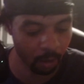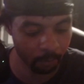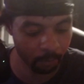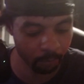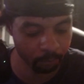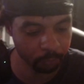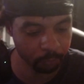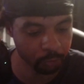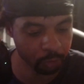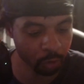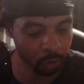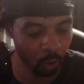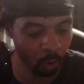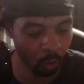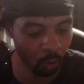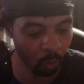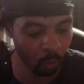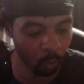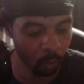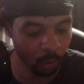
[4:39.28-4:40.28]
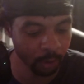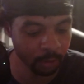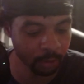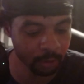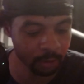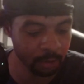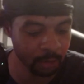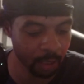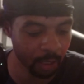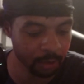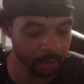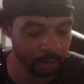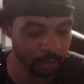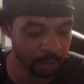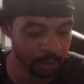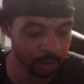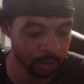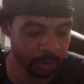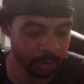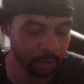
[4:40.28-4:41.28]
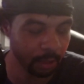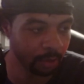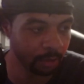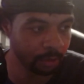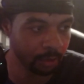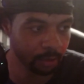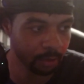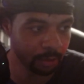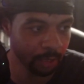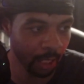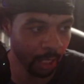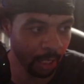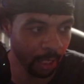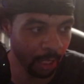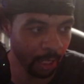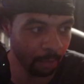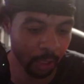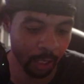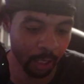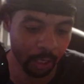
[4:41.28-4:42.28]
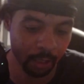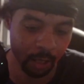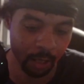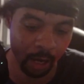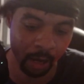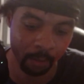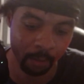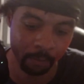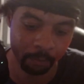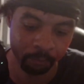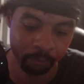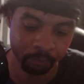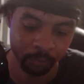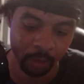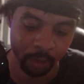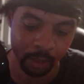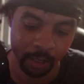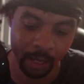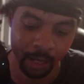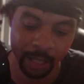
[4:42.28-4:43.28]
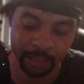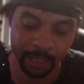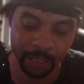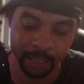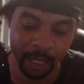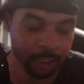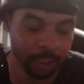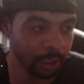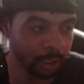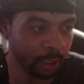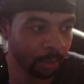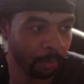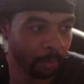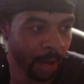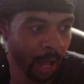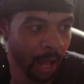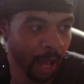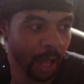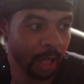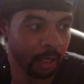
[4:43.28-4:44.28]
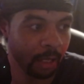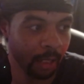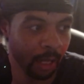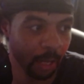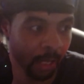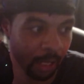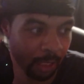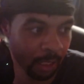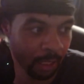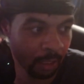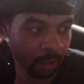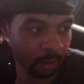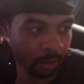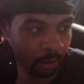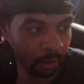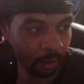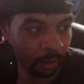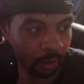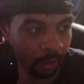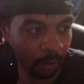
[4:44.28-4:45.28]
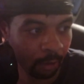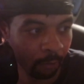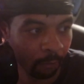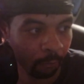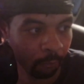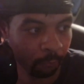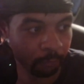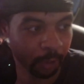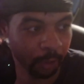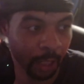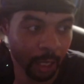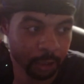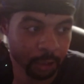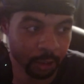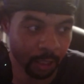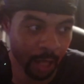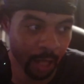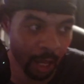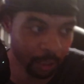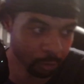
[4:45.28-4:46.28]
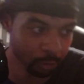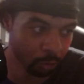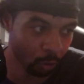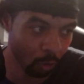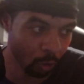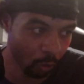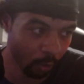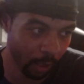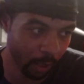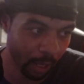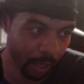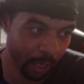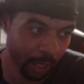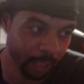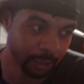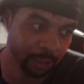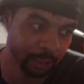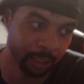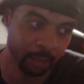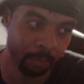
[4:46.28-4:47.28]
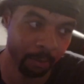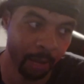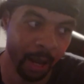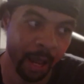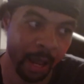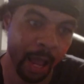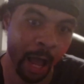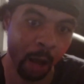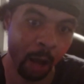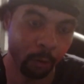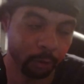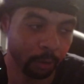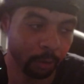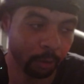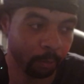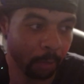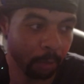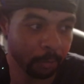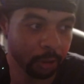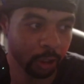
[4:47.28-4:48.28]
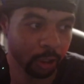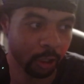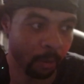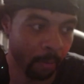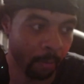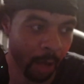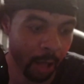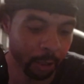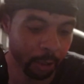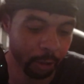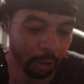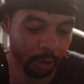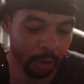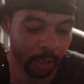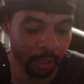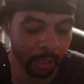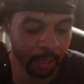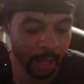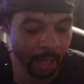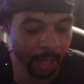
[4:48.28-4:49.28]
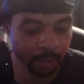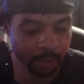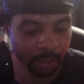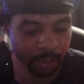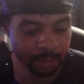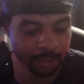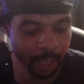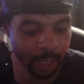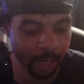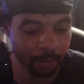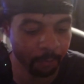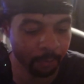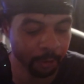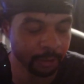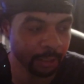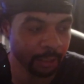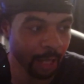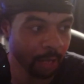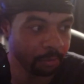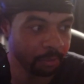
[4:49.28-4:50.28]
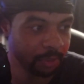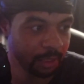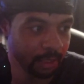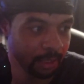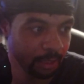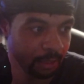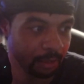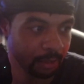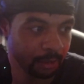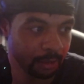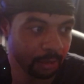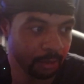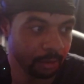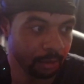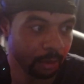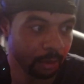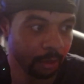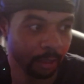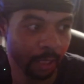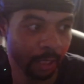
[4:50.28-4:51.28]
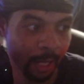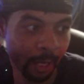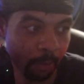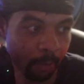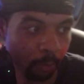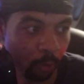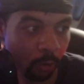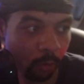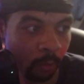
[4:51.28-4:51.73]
So what this does is it's the same thing. It has an HDMI in to catch the console, HDMI out to pump it to your monitor, and it does have a Type-C cable